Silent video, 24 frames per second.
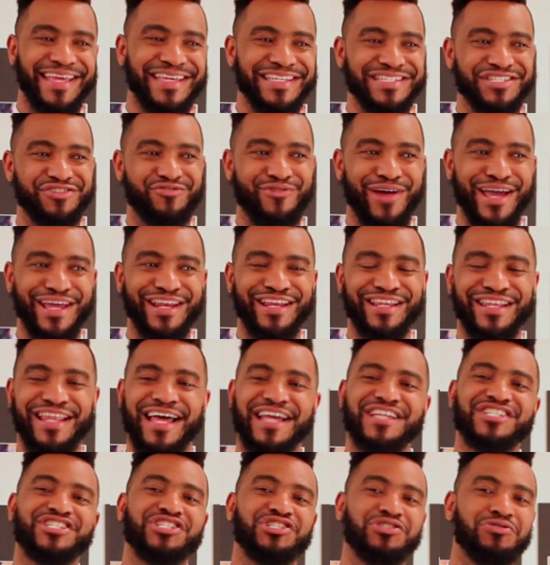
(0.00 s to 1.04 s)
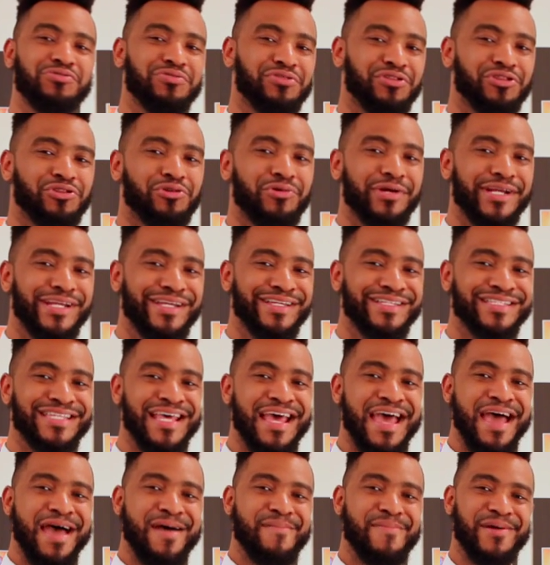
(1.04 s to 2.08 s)
He's great at like shooting threes,
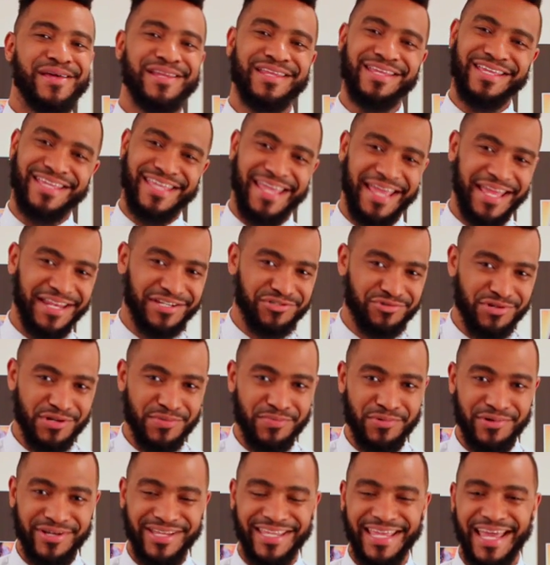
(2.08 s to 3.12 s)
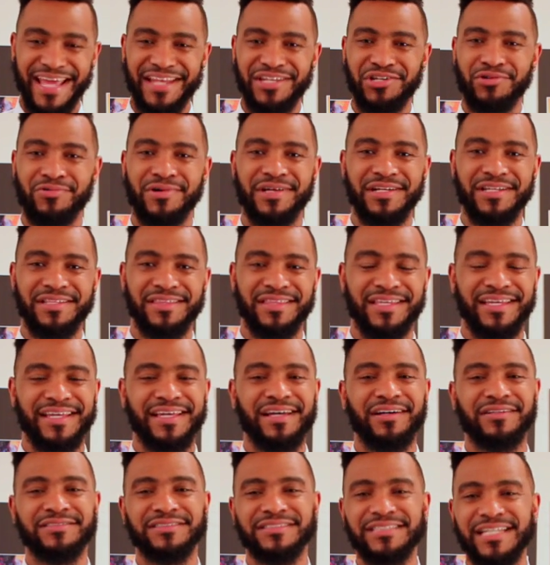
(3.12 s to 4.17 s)
but he can't dribble, he can't do anything
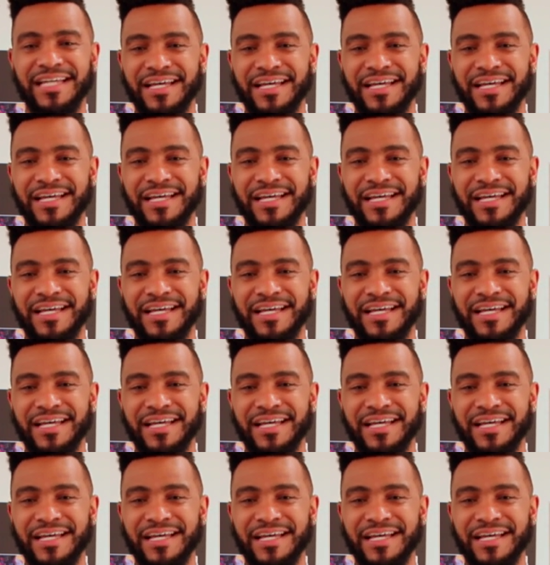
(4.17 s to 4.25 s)
else.